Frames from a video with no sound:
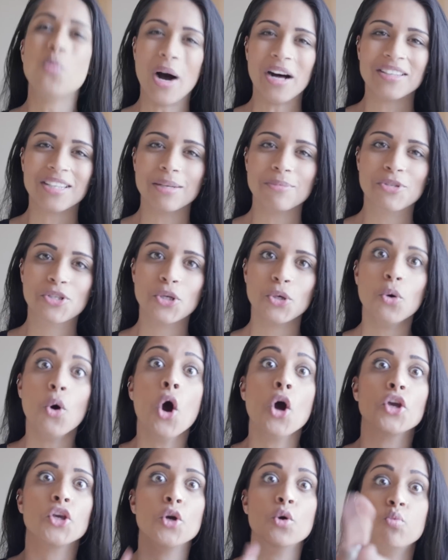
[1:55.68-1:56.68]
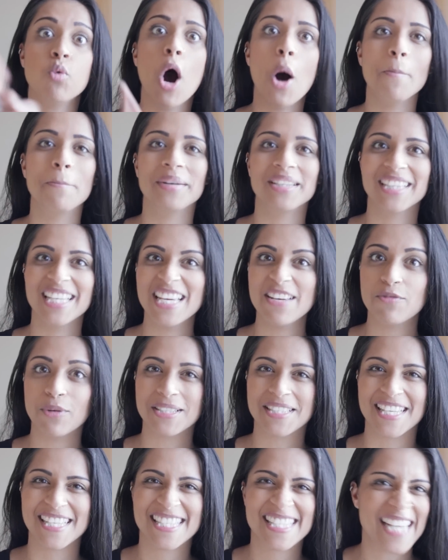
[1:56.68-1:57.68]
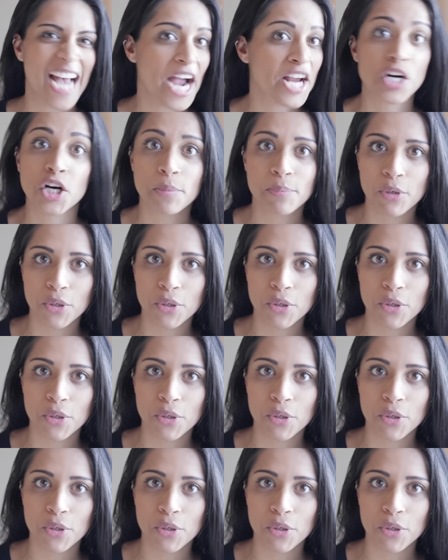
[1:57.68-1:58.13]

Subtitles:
Welcome to You Won't Believe What's Inside Her